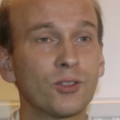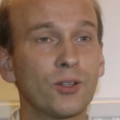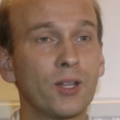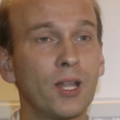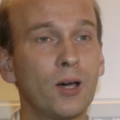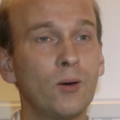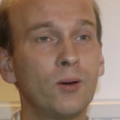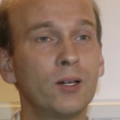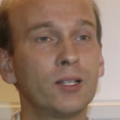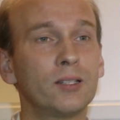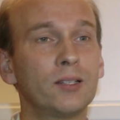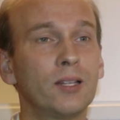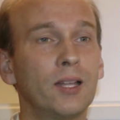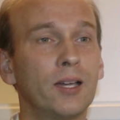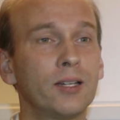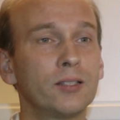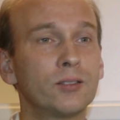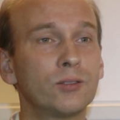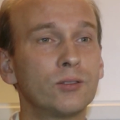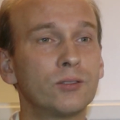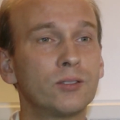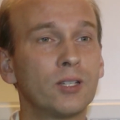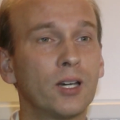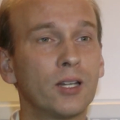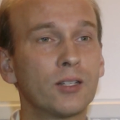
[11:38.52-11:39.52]
So now I'd
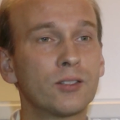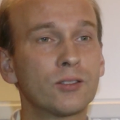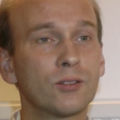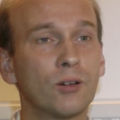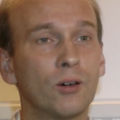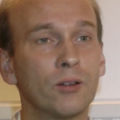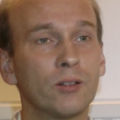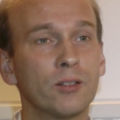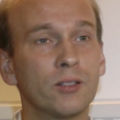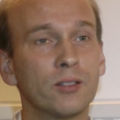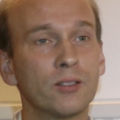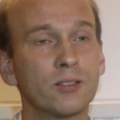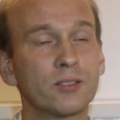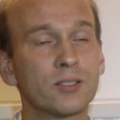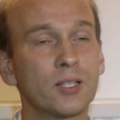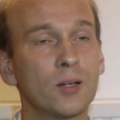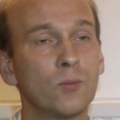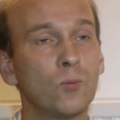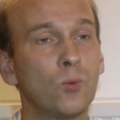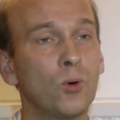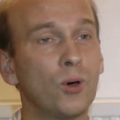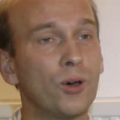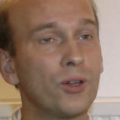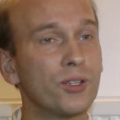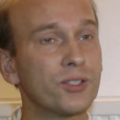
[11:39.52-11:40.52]
like to touch on a
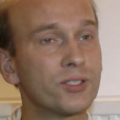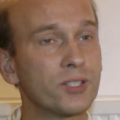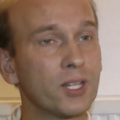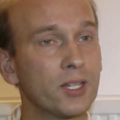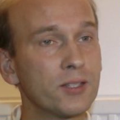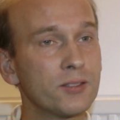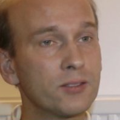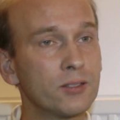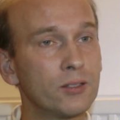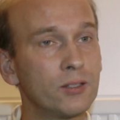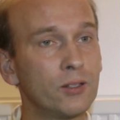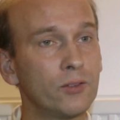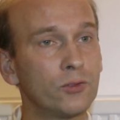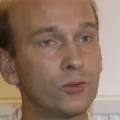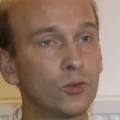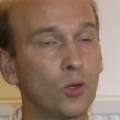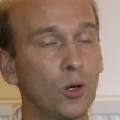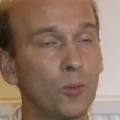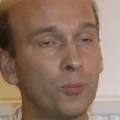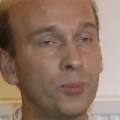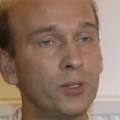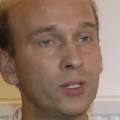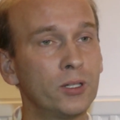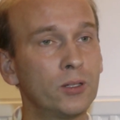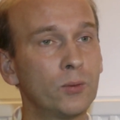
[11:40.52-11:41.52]
somewhat sensitive
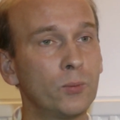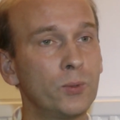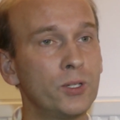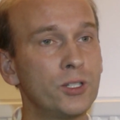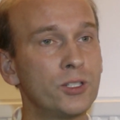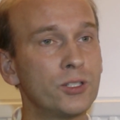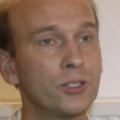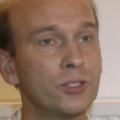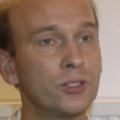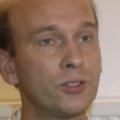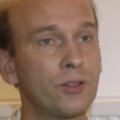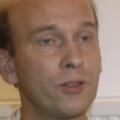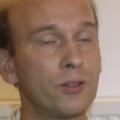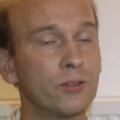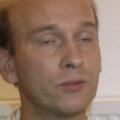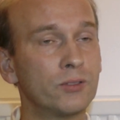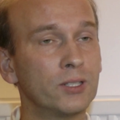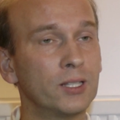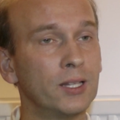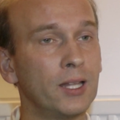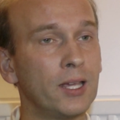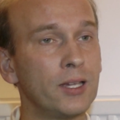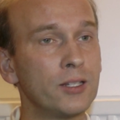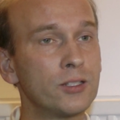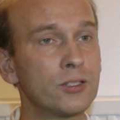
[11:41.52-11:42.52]
topic, which is the
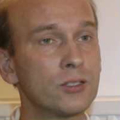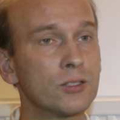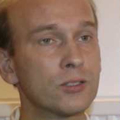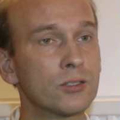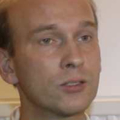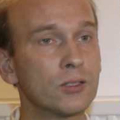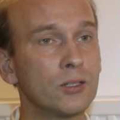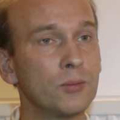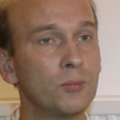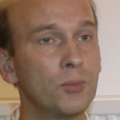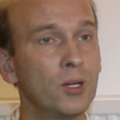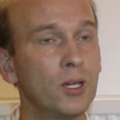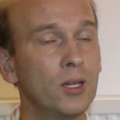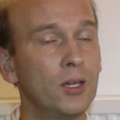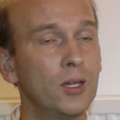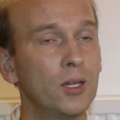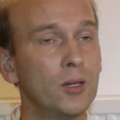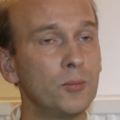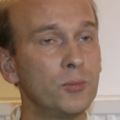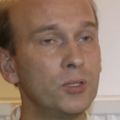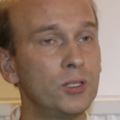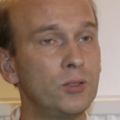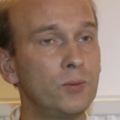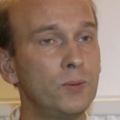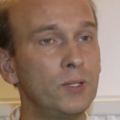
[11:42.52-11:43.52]
relationship
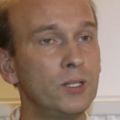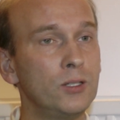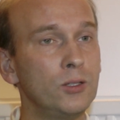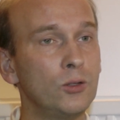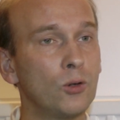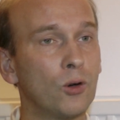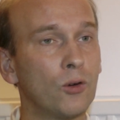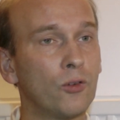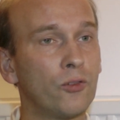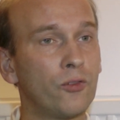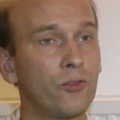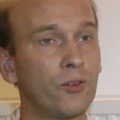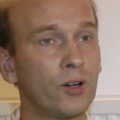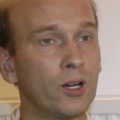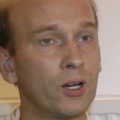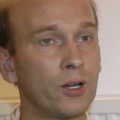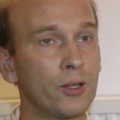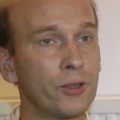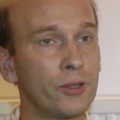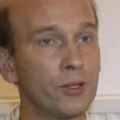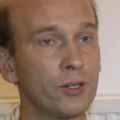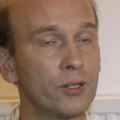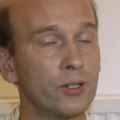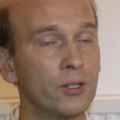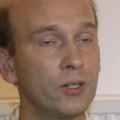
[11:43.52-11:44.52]
between your
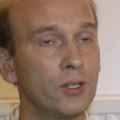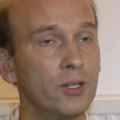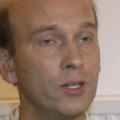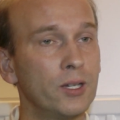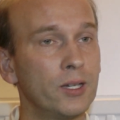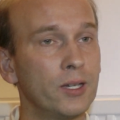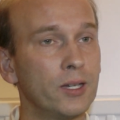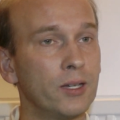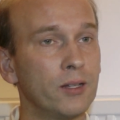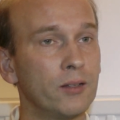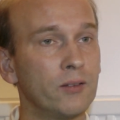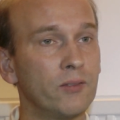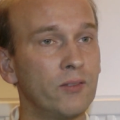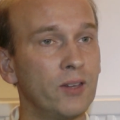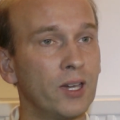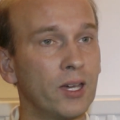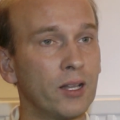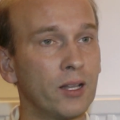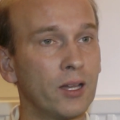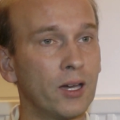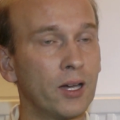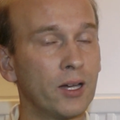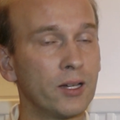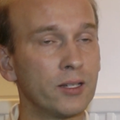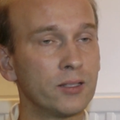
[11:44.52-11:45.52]
father and
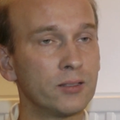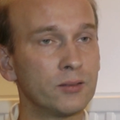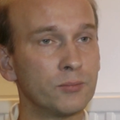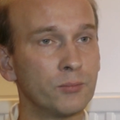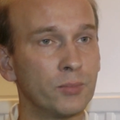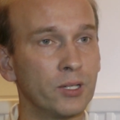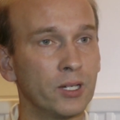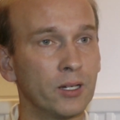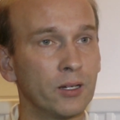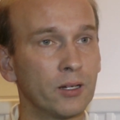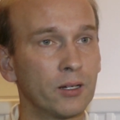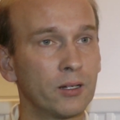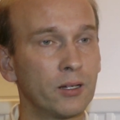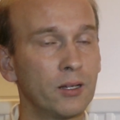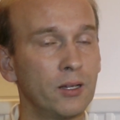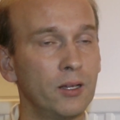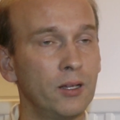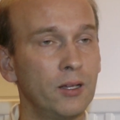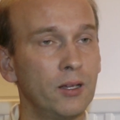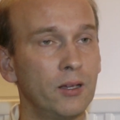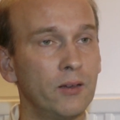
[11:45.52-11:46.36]
Werner Heisenberg.